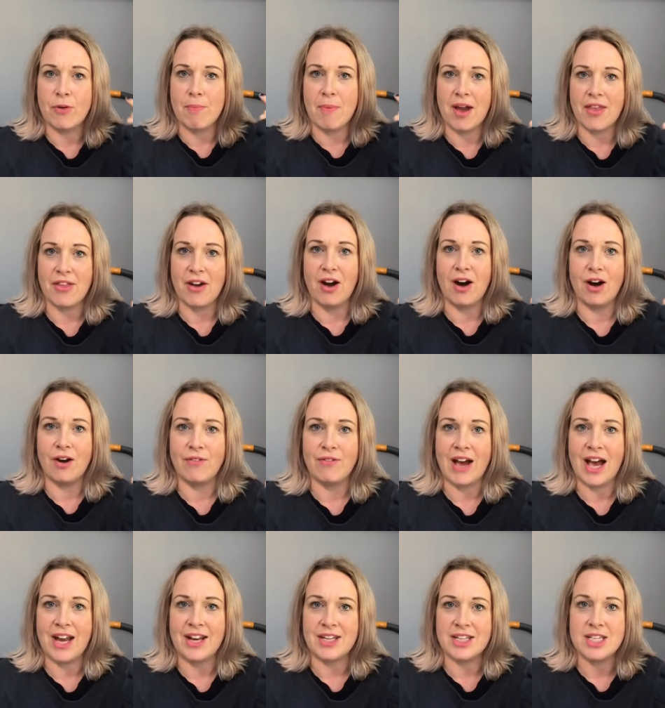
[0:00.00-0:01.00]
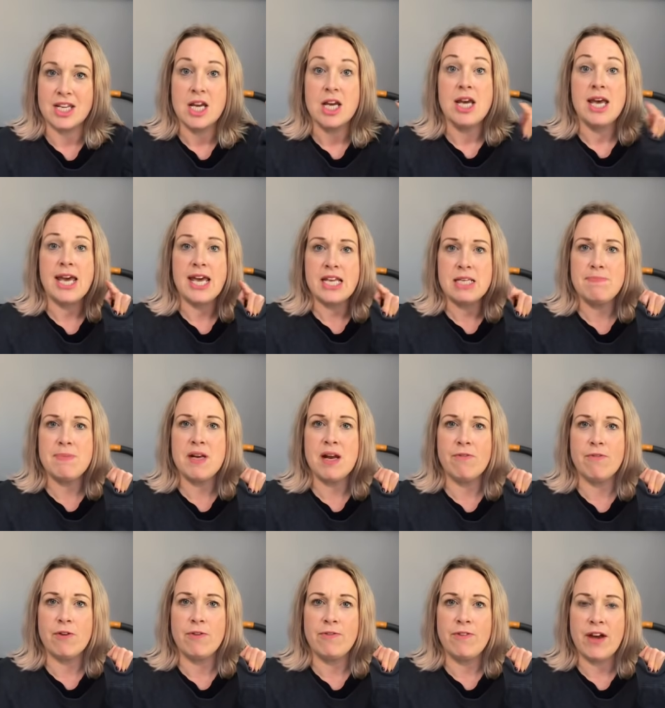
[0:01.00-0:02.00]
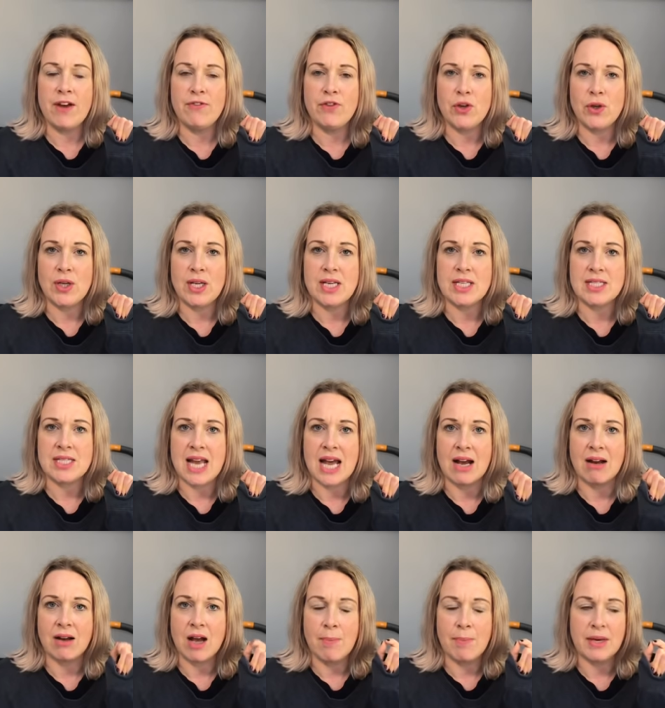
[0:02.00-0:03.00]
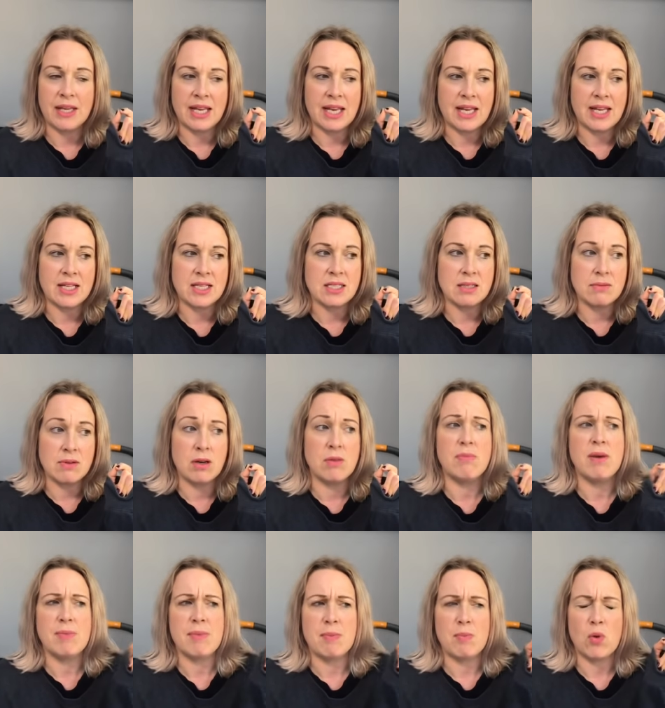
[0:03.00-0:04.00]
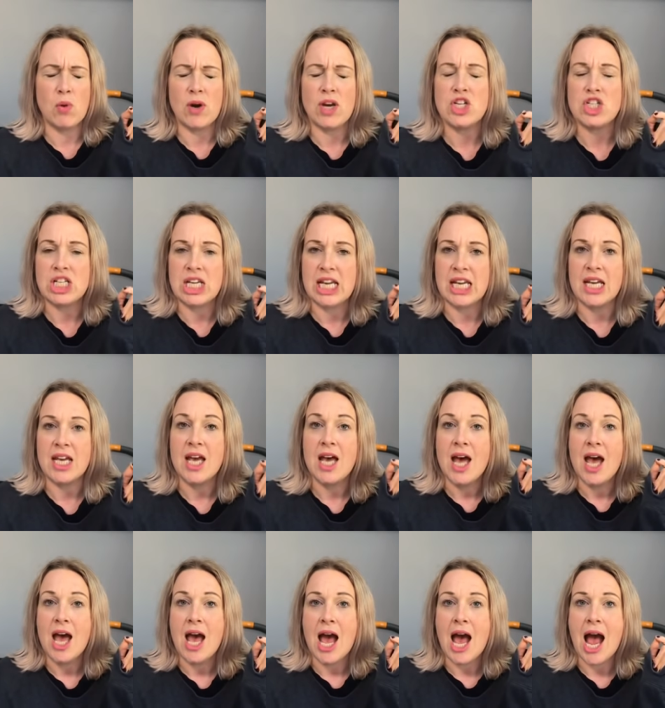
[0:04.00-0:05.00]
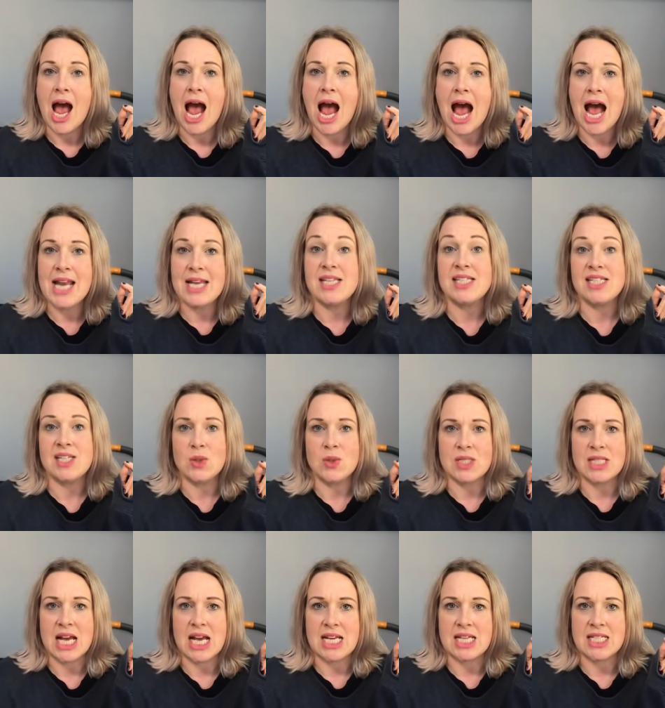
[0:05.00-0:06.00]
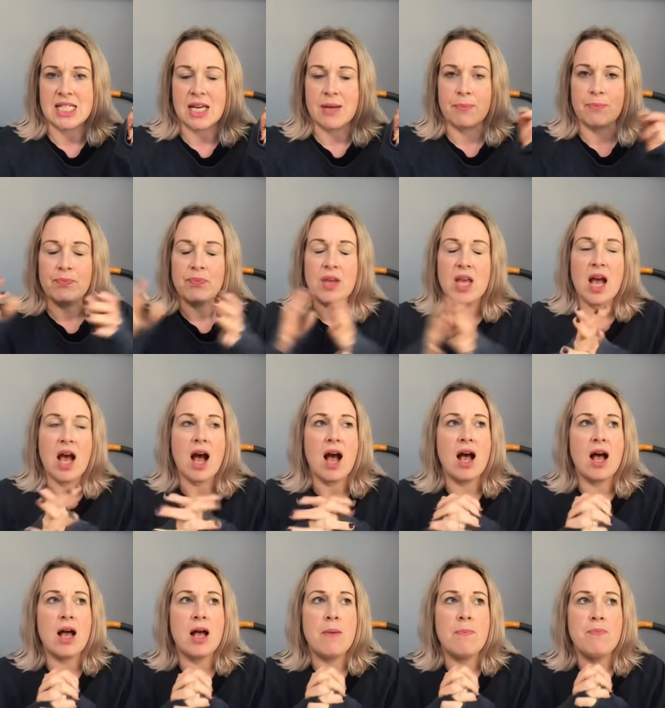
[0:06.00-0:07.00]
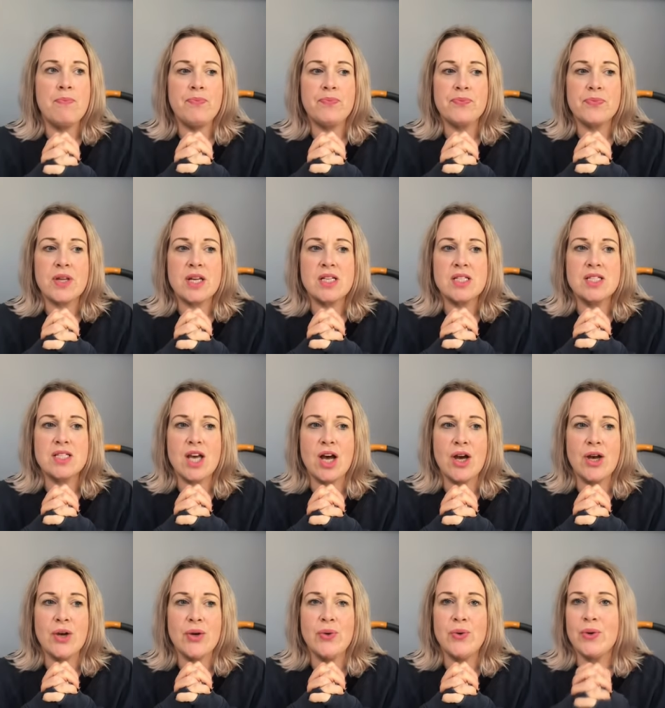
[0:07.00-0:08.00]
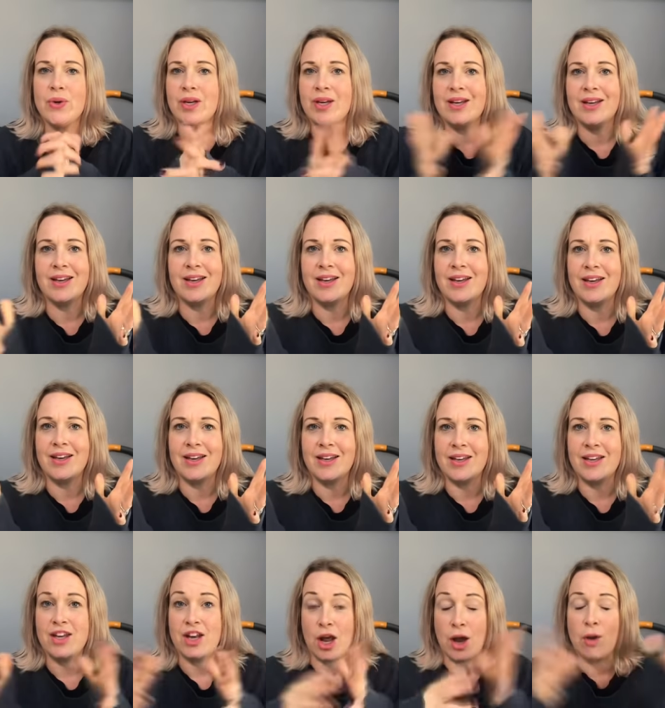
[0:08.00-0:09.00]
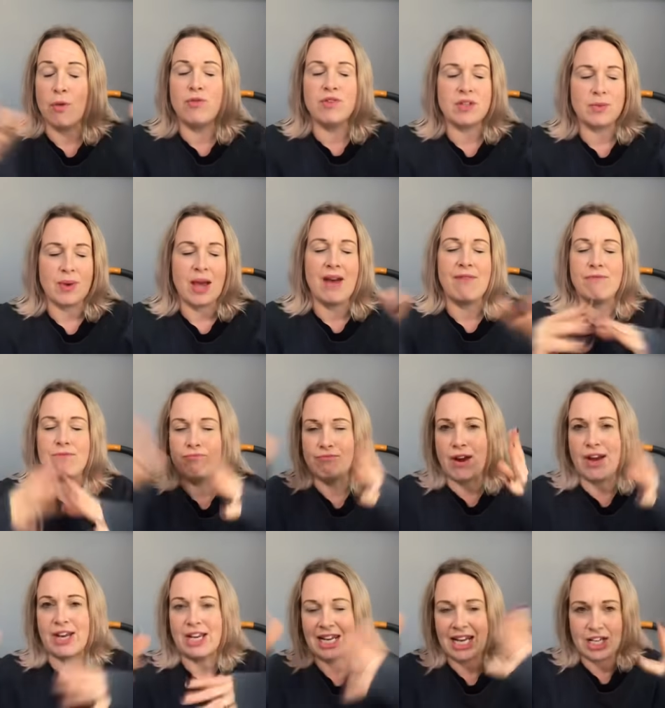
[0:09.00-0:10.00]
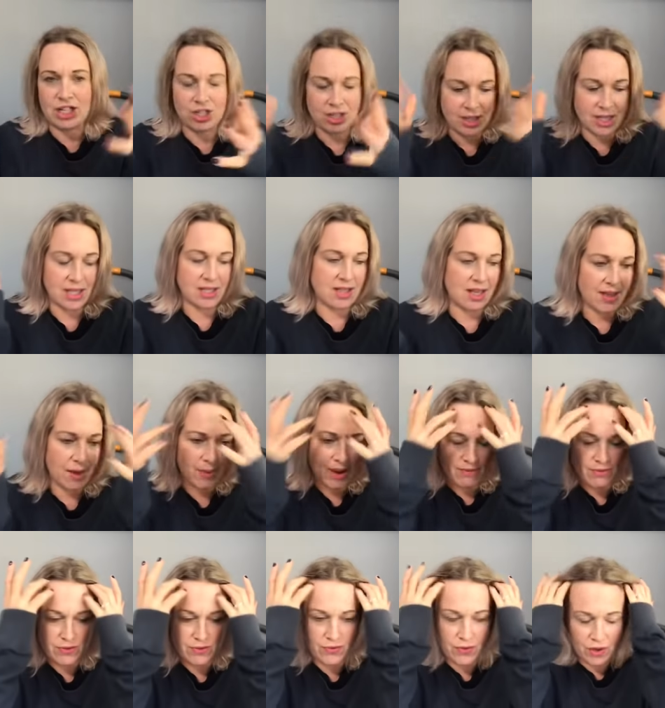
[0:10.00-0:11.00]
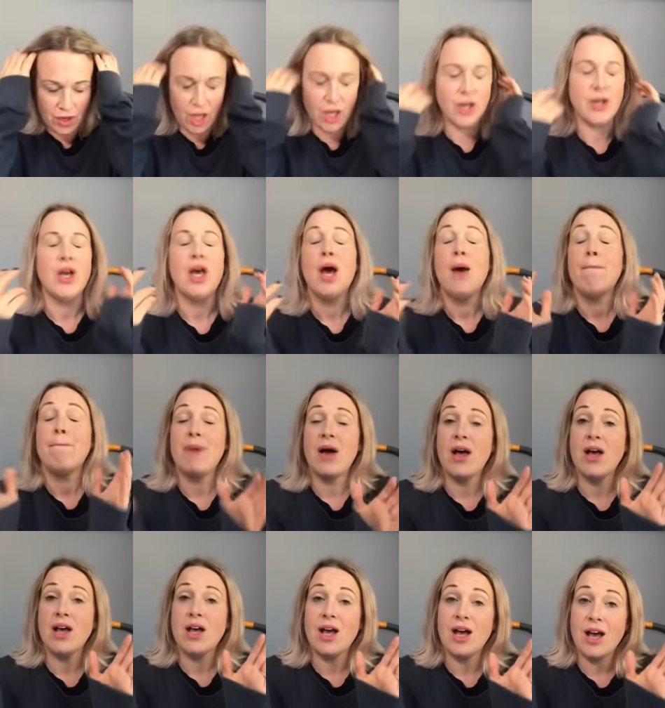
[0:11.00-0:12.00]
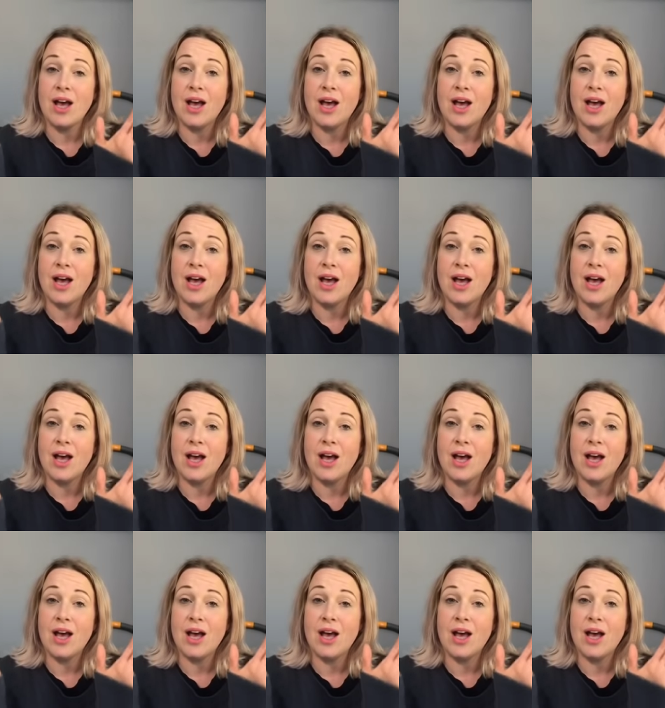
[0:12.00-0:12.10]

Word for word: from my other half and it's been up for a fair few years now, a couple of years, or maybe more actually, and it's still standing. Um, so you know, obviously we have regulations, things like that we have to follow. But